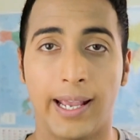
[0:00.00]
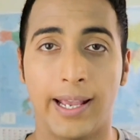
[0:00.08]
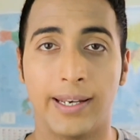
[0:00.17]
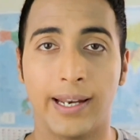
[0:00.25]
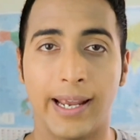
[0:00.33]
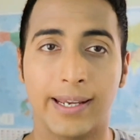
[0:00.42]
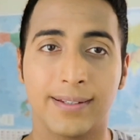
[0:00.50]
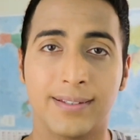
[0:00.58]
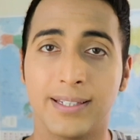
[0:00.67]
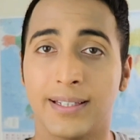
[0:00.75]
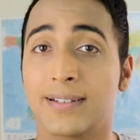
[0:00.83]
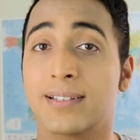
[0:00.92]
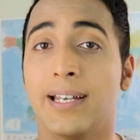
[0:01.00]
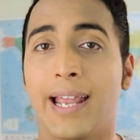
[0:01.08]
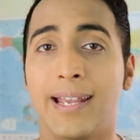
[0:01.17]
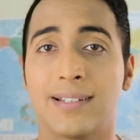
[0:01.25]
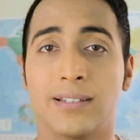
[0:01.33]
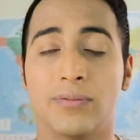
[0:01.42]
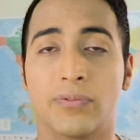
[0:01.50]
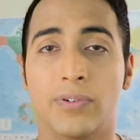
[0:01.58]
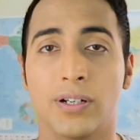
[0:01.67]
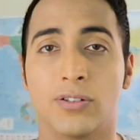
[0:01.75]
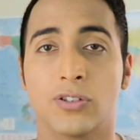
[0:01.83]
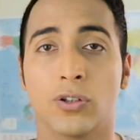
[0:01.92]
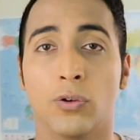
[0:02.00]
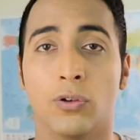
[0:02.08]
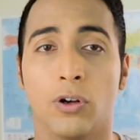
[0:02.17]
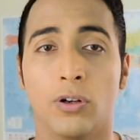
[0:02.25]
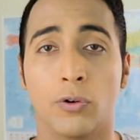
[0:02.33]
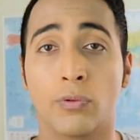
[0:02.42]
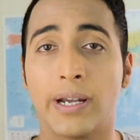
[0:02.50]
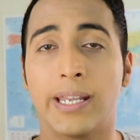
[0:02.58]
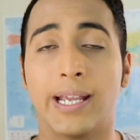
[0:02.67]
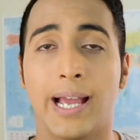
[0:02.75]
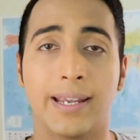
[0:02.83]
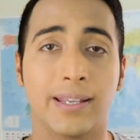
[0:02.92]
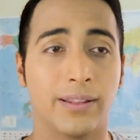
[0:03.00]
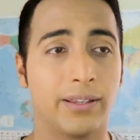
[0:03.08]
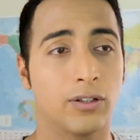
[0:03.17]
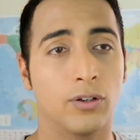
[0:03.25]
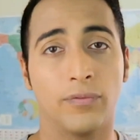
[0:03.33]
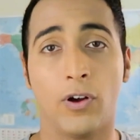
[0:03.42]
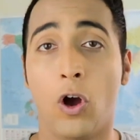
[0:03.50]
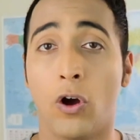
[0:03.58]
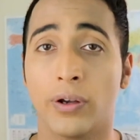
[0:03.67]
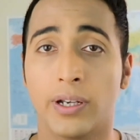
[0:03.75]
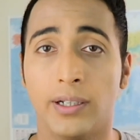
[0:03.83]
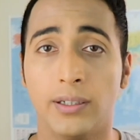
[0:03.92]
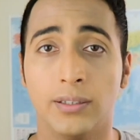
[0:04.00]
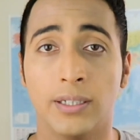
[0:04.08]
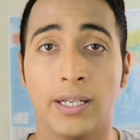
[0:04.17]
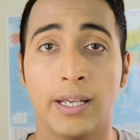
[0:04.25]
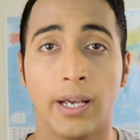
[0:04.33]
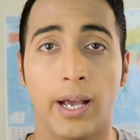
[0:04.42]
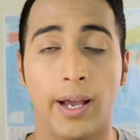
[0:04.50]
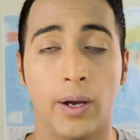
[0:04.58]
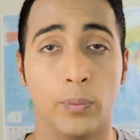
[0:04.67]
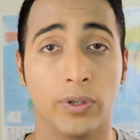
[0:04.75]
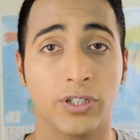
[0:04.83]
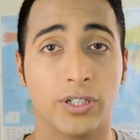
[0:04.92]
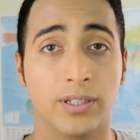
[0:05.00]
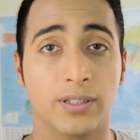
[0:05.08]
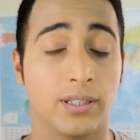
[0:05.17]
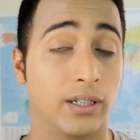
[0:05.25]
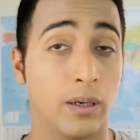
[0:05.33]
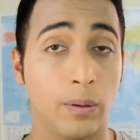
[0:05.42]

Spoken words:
and I can see there's an S in front. So already I can think of Honda, which is the